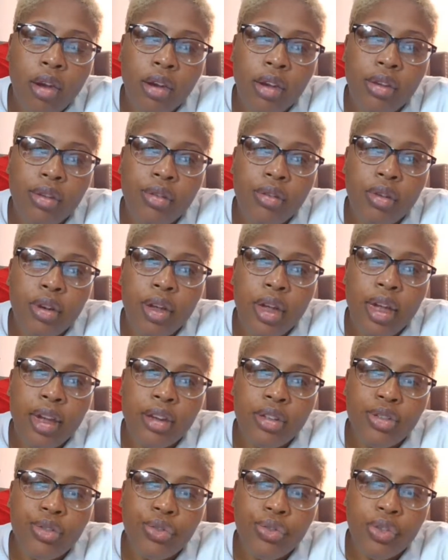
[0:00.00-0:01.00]
And then you done
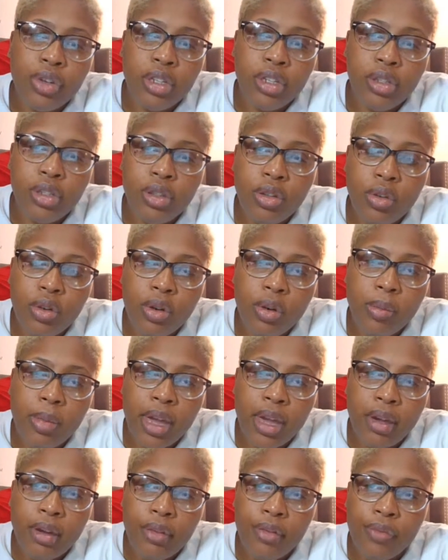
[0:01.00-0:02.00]
had your friends throw
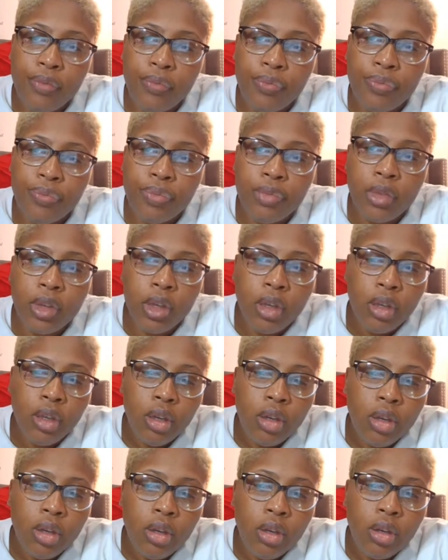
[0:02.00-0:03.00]
him out.
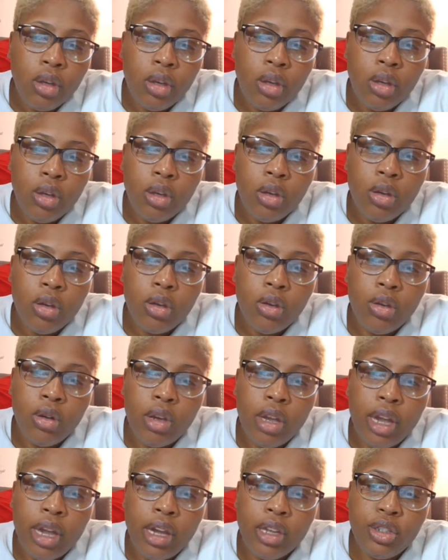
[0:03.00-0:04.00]

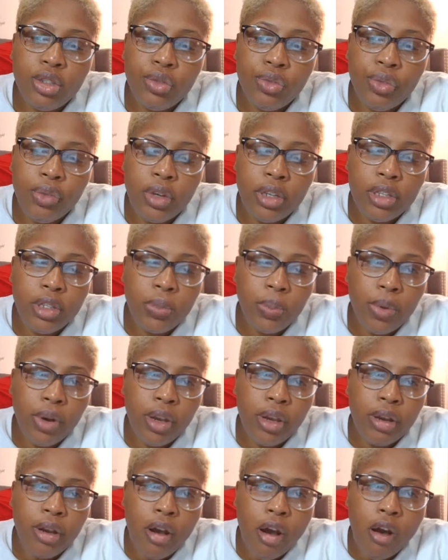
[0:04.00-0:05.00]
You done had your friends
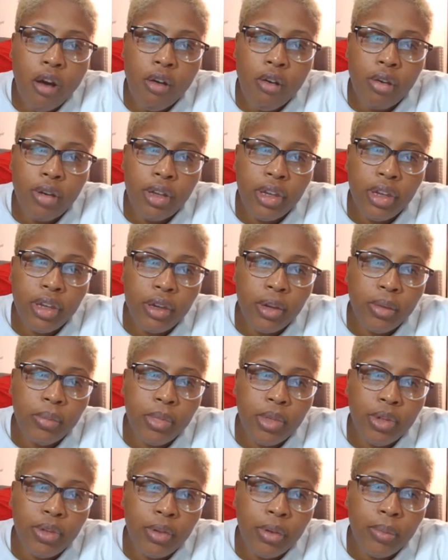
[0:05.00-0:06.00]
prank call
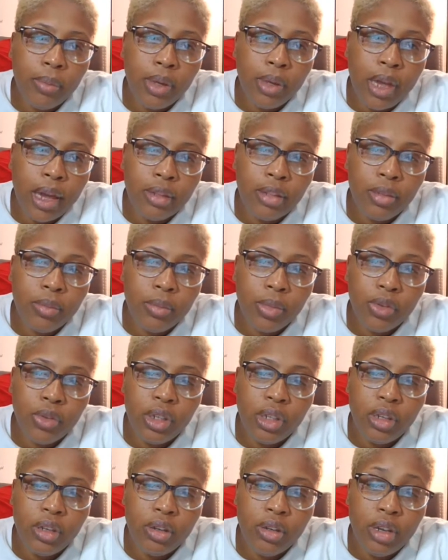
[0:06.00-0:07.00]
him. You done blocked him
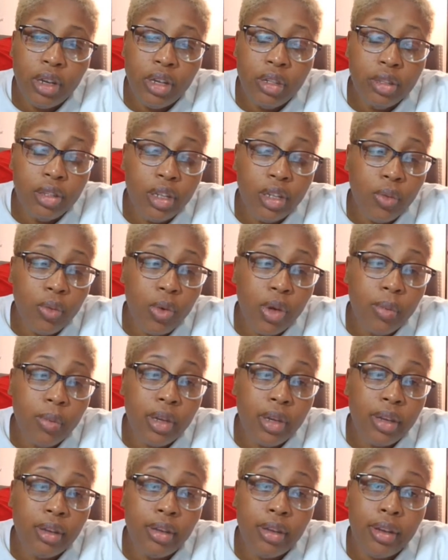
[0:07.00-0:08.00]
on the internet. Some
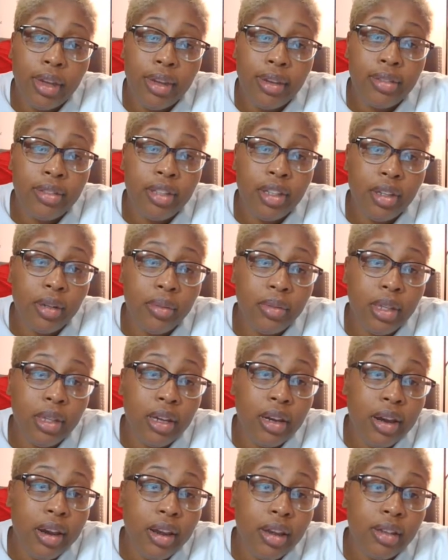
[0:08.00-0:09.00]
women, they sit up
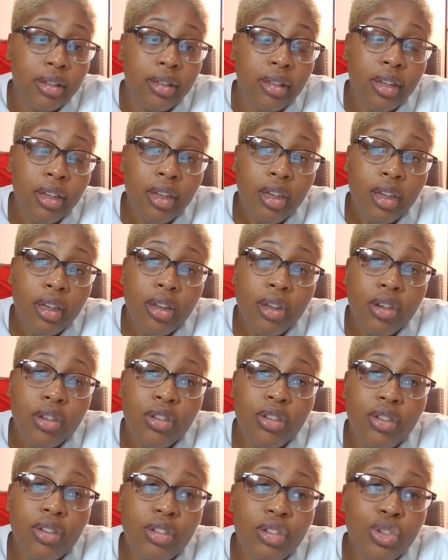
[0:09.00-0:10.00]
there and
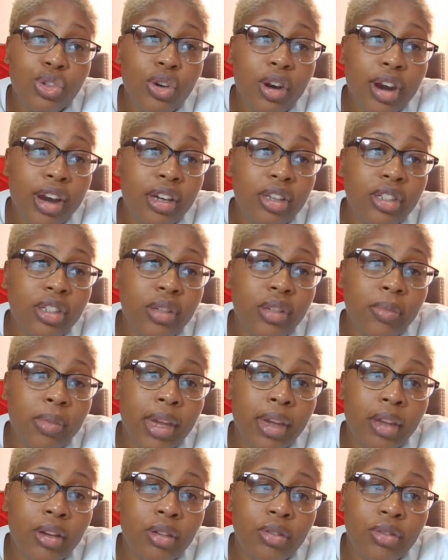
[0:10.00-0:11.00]
you done trashed the
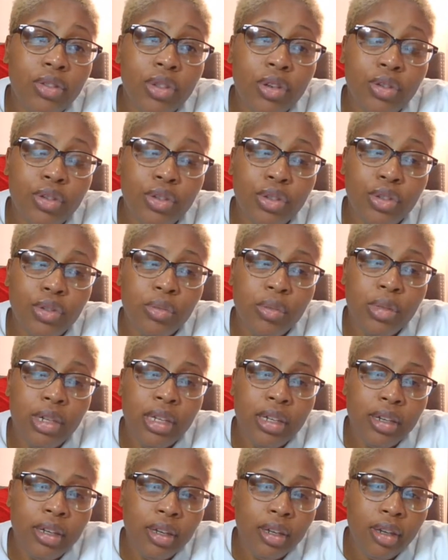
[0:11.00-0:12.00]
man on social
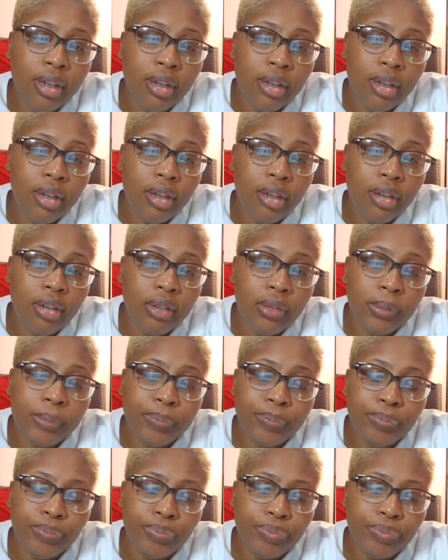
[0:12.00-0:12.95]
media.